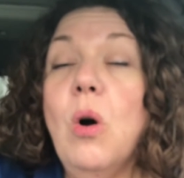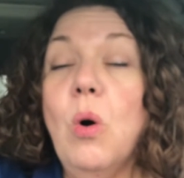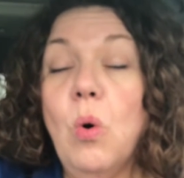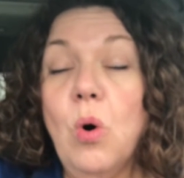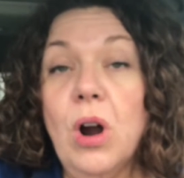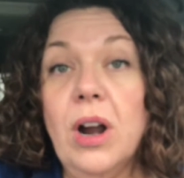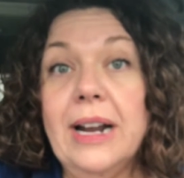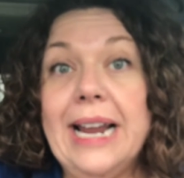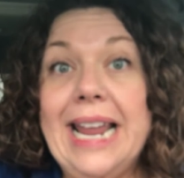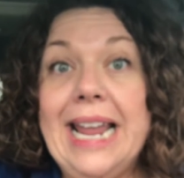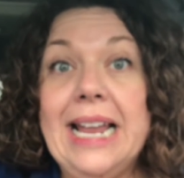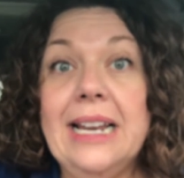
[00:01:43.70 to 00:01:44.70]
or
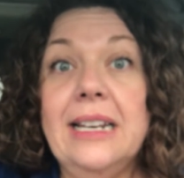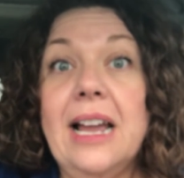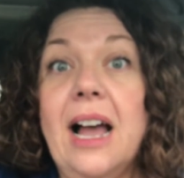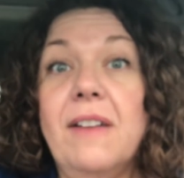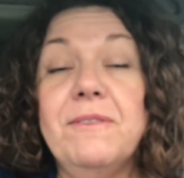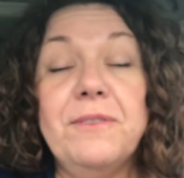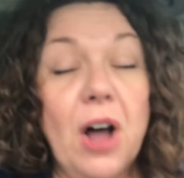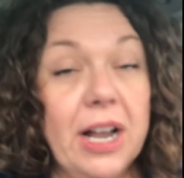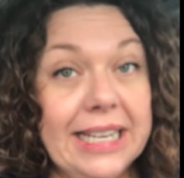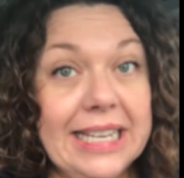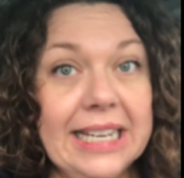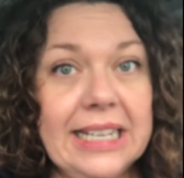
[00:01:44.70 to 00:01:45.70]
in
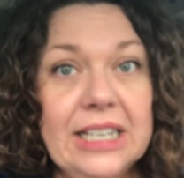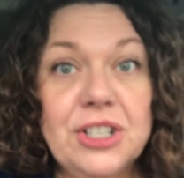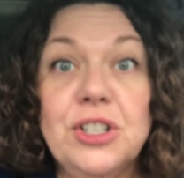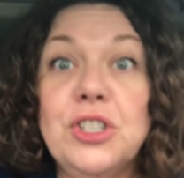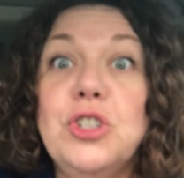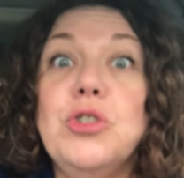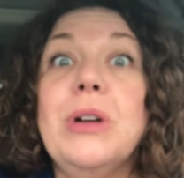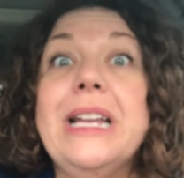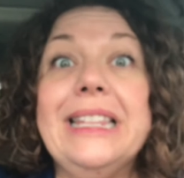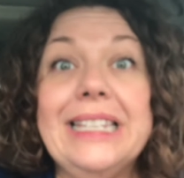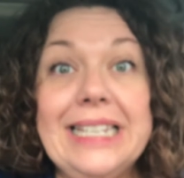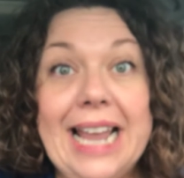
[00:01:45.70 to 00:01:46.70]
foggy conditions
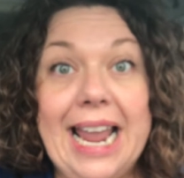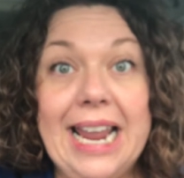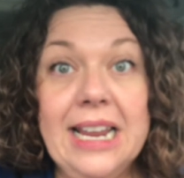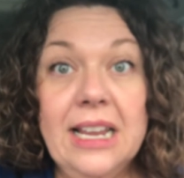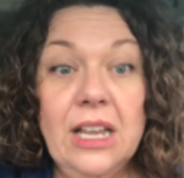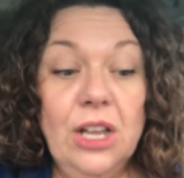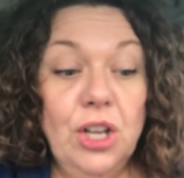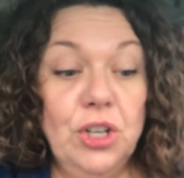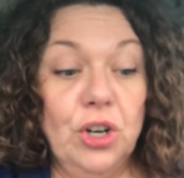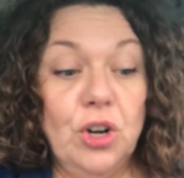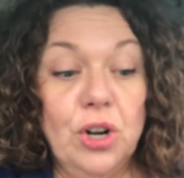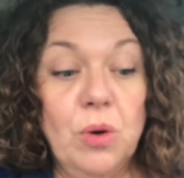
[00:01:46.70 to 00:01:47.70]
during the day,
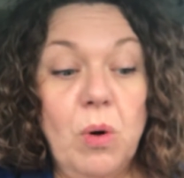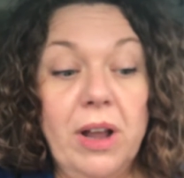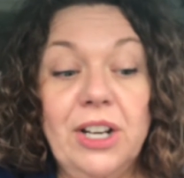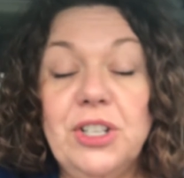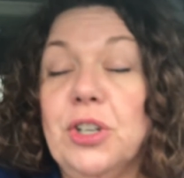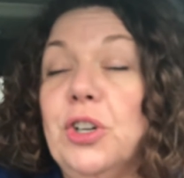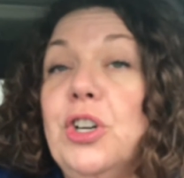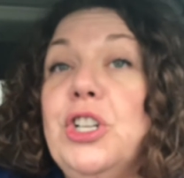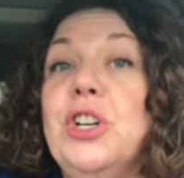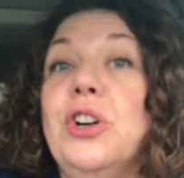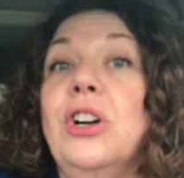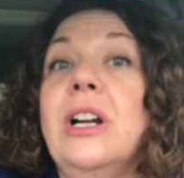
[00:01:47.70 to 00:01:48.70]
you're going to want to turn
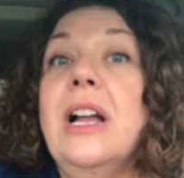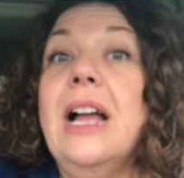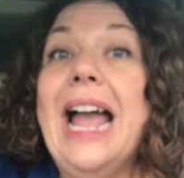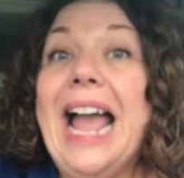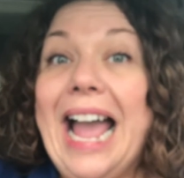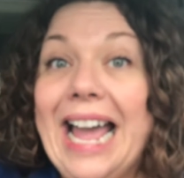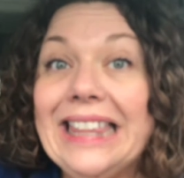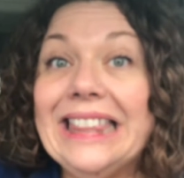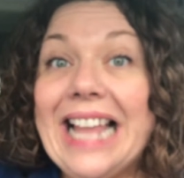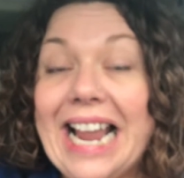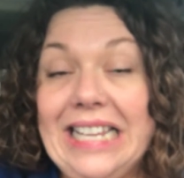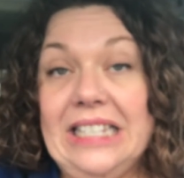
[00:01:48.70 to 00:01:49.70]
your
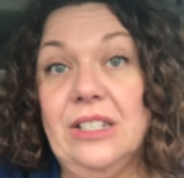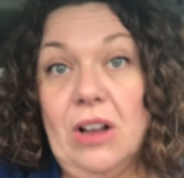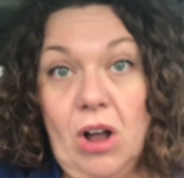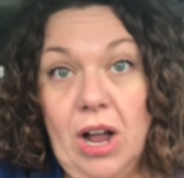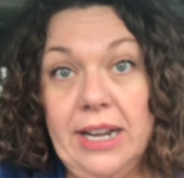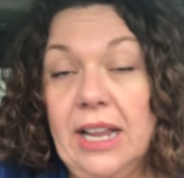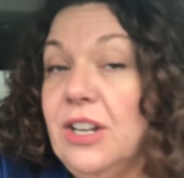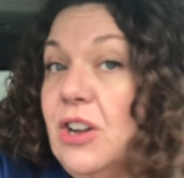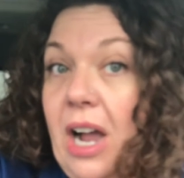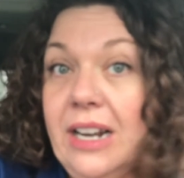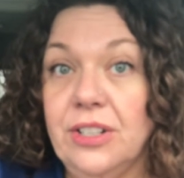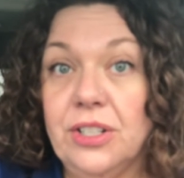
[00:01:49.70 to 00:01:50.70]
headlights on,
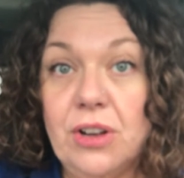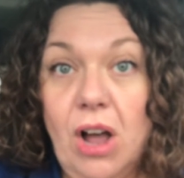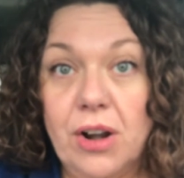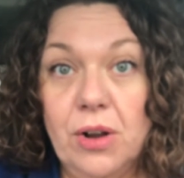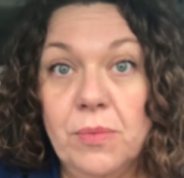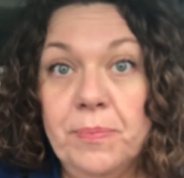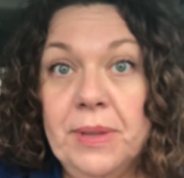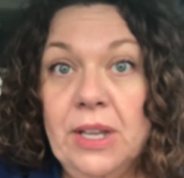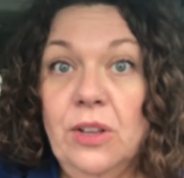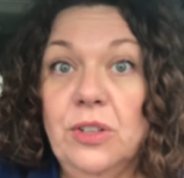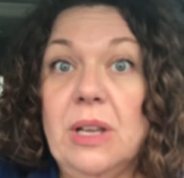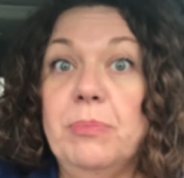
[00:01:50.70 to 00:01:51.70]
not just auto,
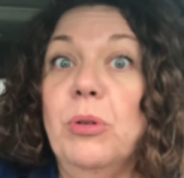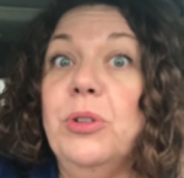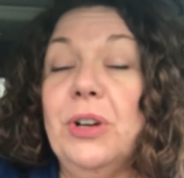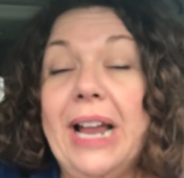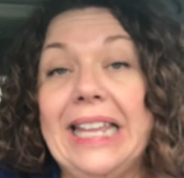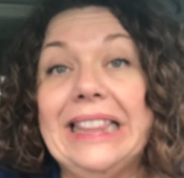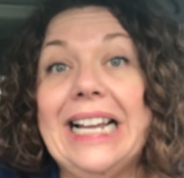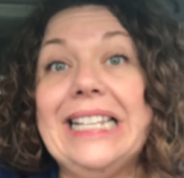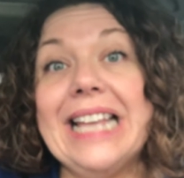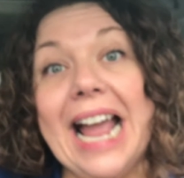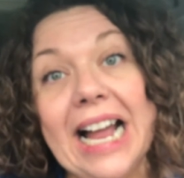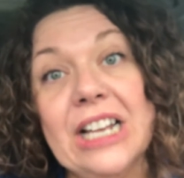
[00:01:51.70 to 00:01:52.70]
so that both your
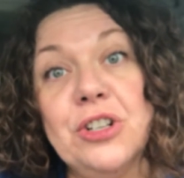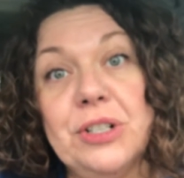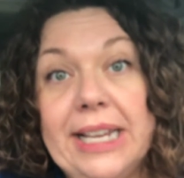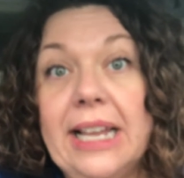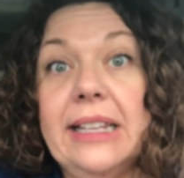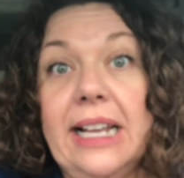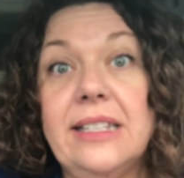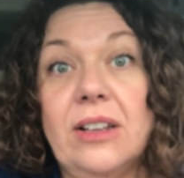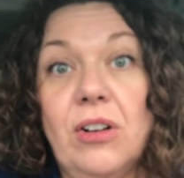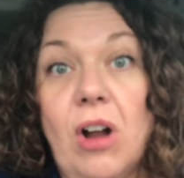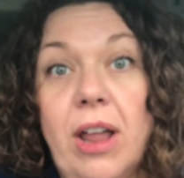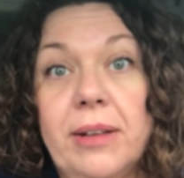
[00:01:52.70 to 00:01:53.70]
headlights and your tail lights
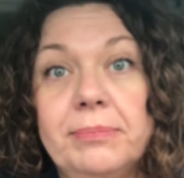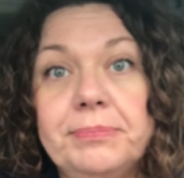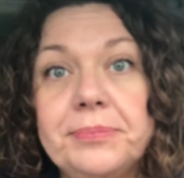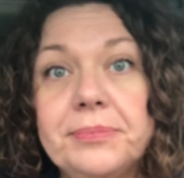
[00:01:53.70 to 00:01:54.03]
are on.